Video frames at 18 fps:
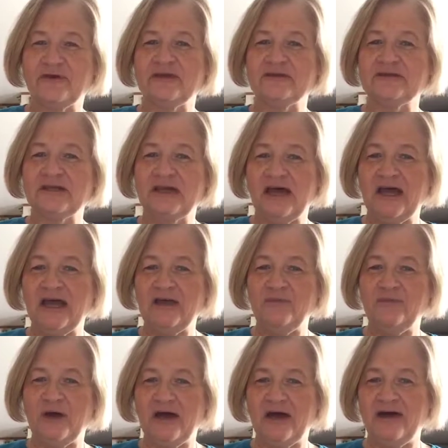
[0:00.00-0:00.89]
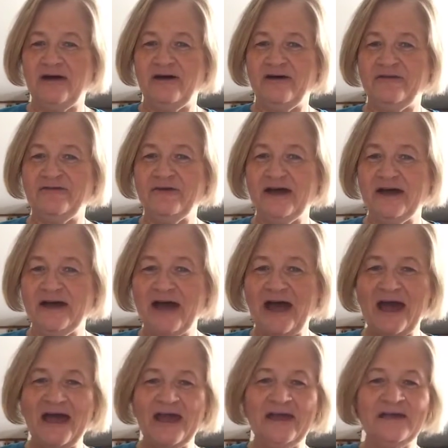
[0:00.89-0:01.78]
type of
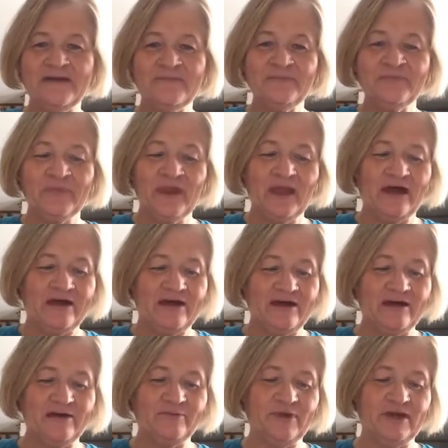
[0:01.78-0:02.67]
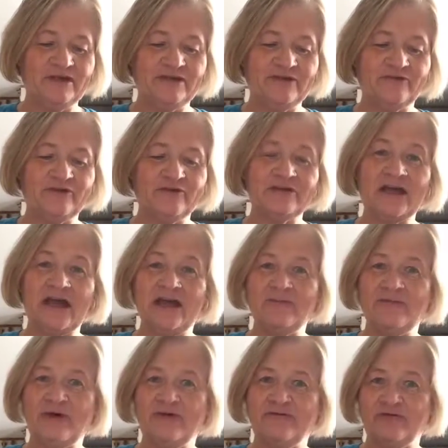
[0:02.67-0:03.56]
a different
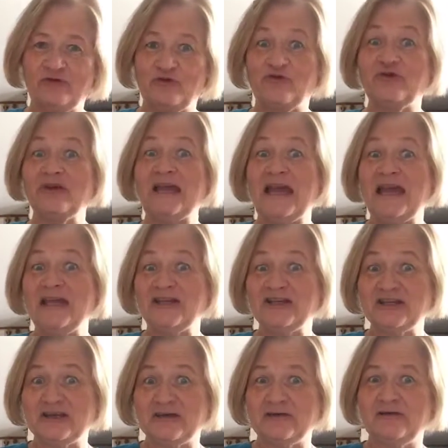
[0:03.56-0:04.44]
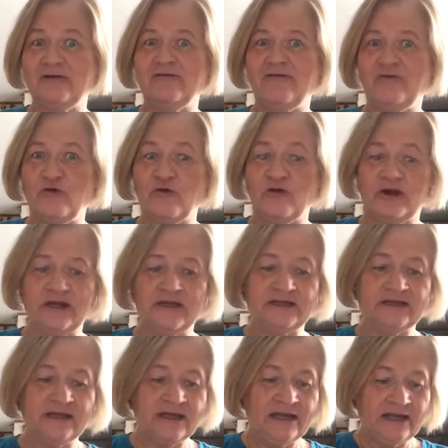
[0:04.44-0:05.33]
type of creation for it.
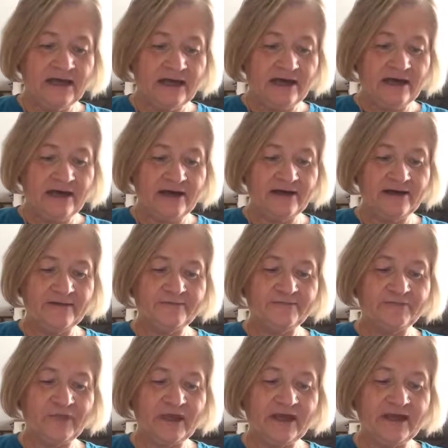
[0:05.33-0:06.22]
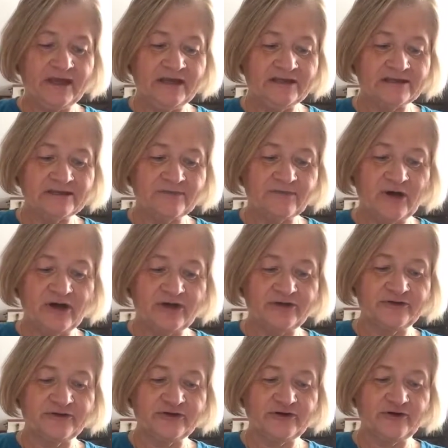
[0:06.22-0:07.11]
It is a
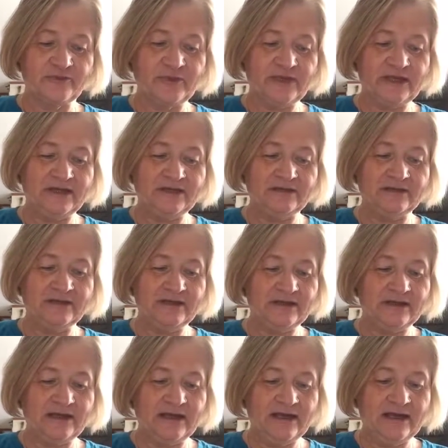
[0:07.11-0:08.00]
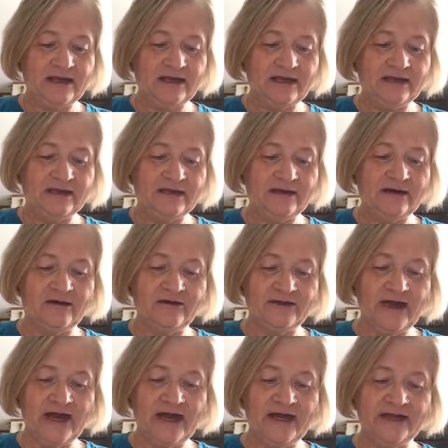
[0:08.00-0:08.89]
monoterpene, and
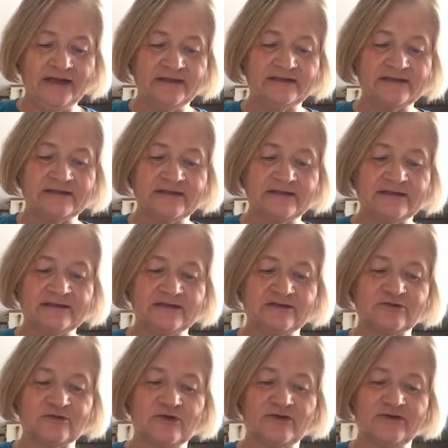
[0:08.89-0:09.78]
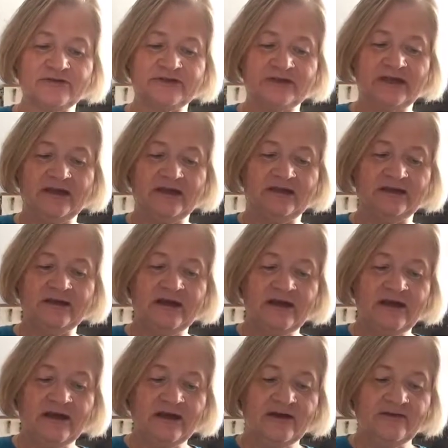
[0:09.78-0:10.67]
aldehydes, citricols, and
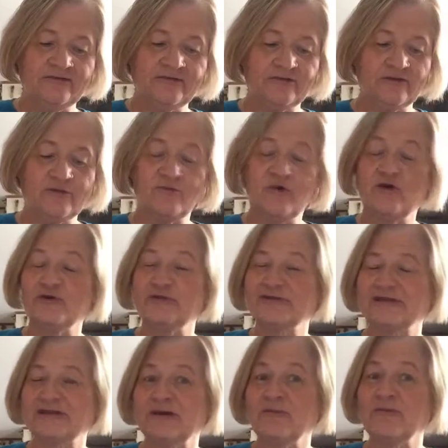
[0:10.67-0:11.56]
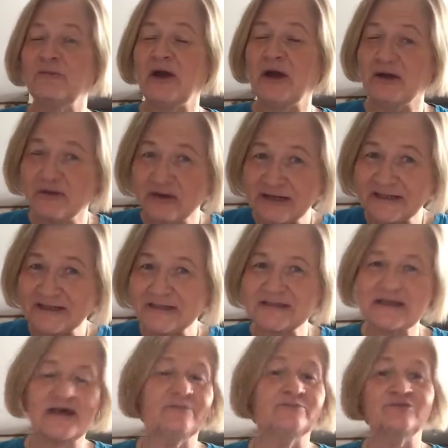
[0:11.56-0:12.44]
furantosamarins.
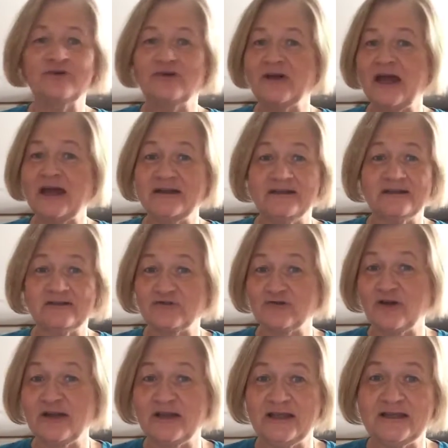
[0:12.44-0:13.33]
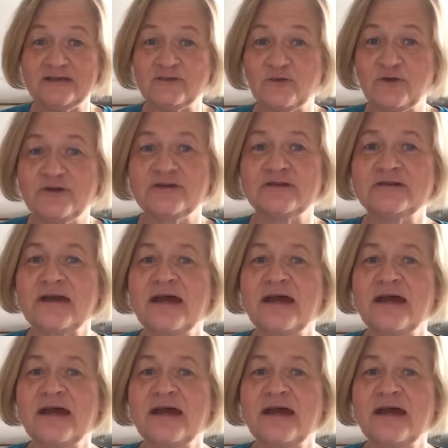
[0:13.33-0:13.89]
I'm sorry I destroy these words.